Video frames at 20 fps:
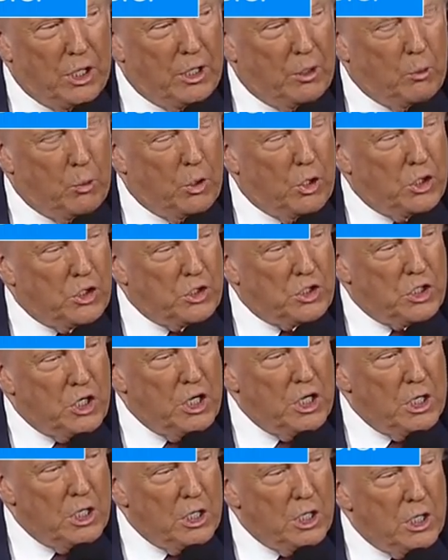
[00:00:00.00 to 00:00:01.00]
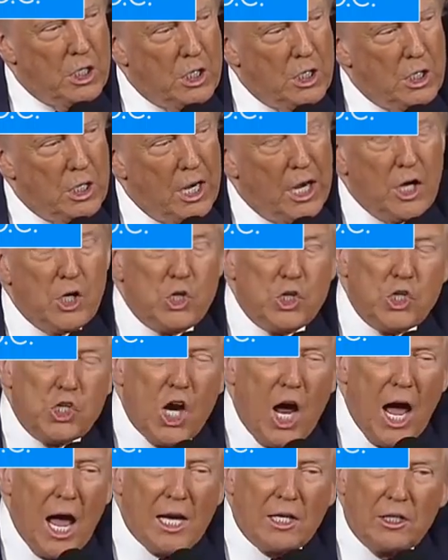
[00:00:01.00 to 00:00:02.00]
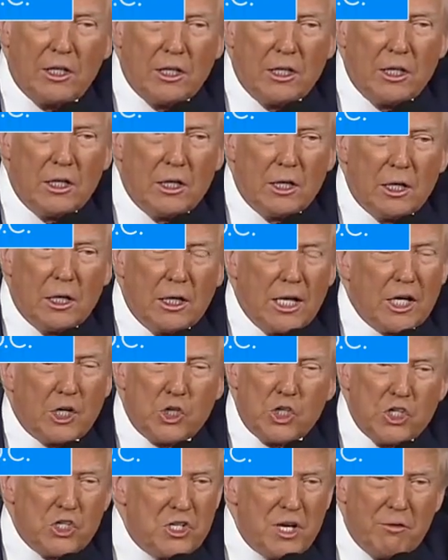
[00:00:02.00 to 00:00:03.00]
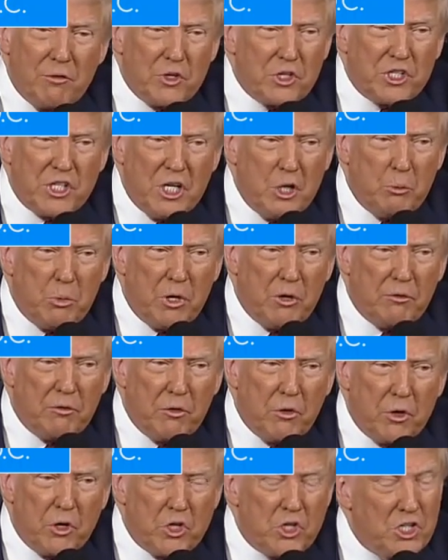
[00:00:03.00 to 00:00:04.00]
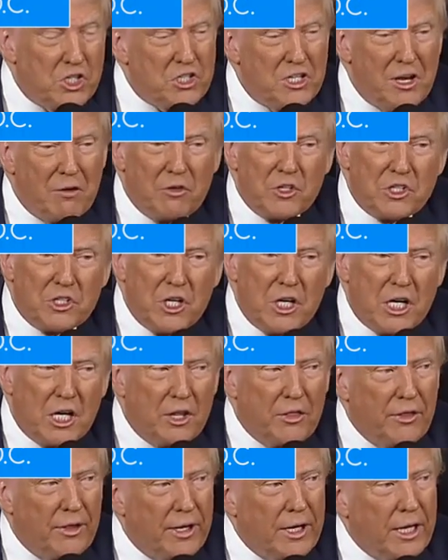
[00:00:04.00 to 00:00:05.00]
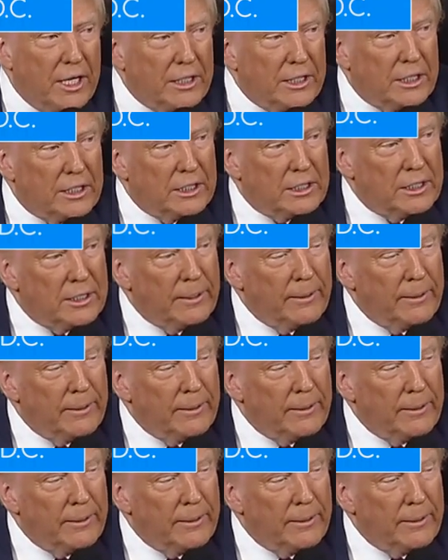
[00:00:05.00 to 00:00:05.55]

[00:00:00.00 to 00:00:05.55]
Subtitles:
It was a shot like she's never seen before. She's never seen anything like it.